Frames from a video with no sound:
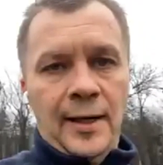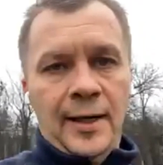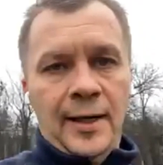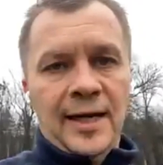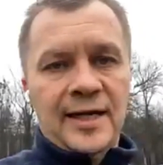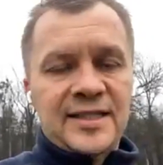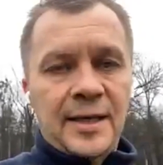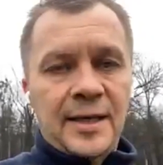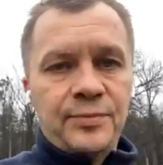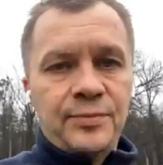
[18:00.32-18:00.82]

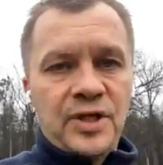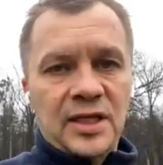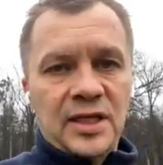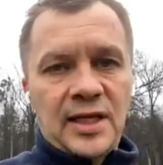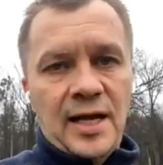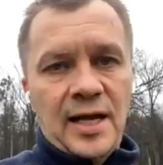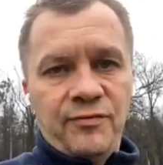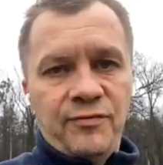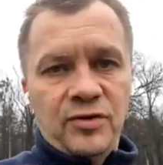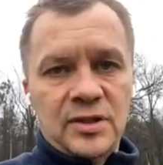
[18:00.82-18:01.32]
Except that
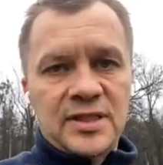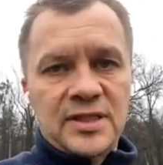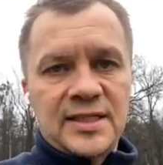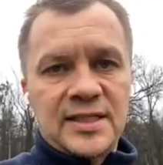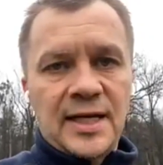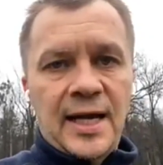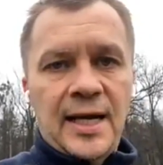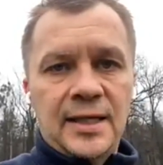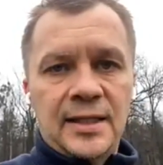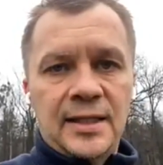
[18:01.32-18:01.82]
I will
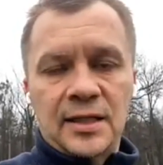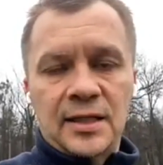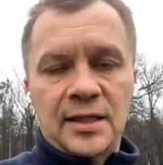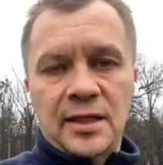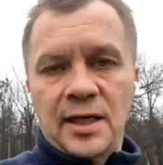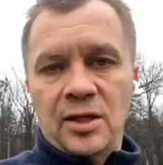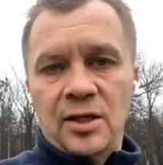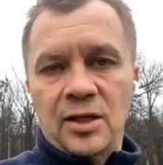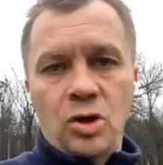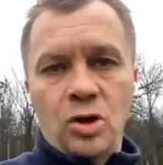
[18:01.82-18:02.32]
say that
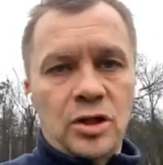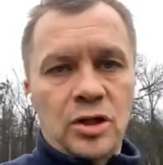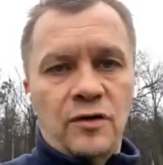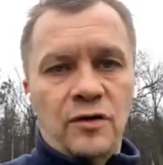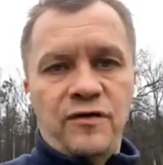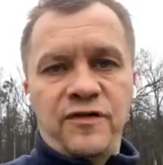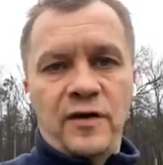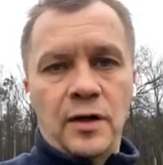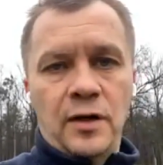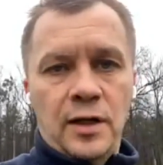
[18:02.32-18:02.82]
a lot of
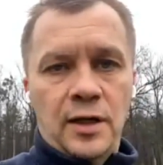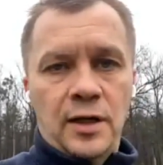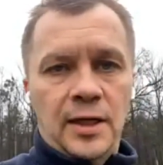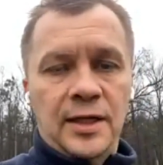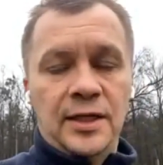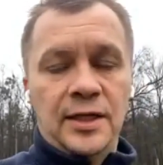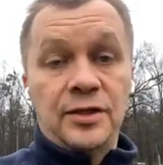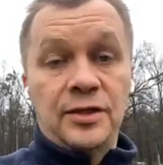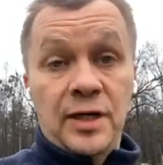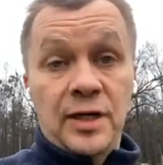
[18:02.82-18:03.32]

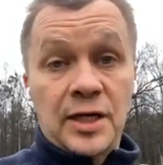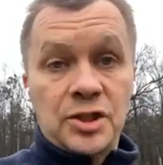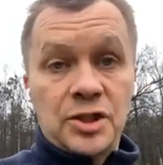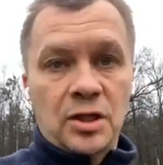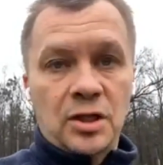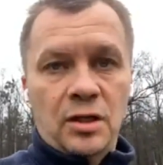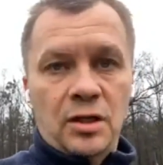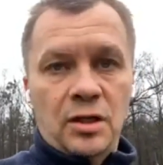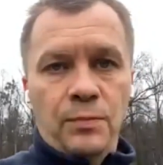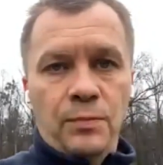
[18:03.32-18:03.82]

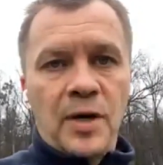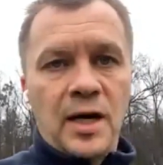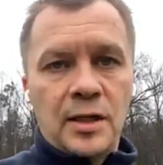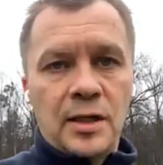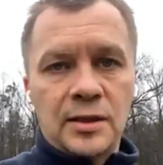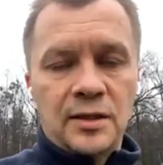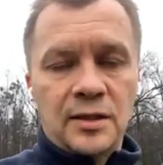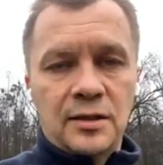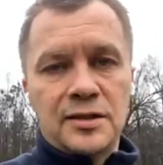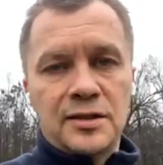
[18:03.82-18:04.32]
international
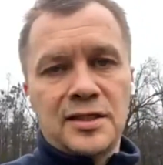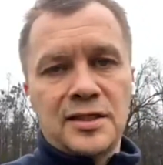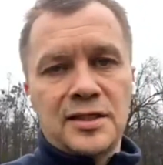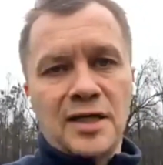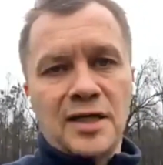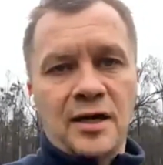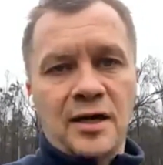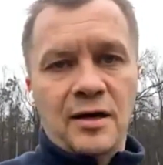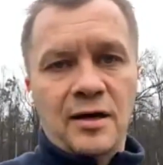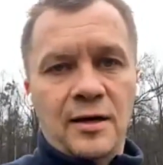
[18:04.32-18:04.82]
partners
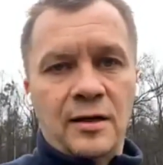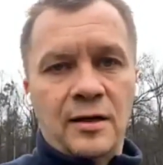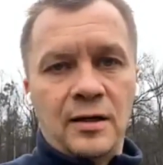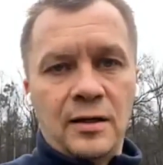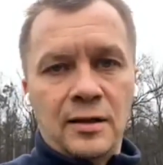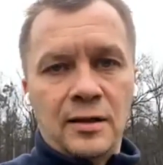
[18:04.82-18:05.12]
are,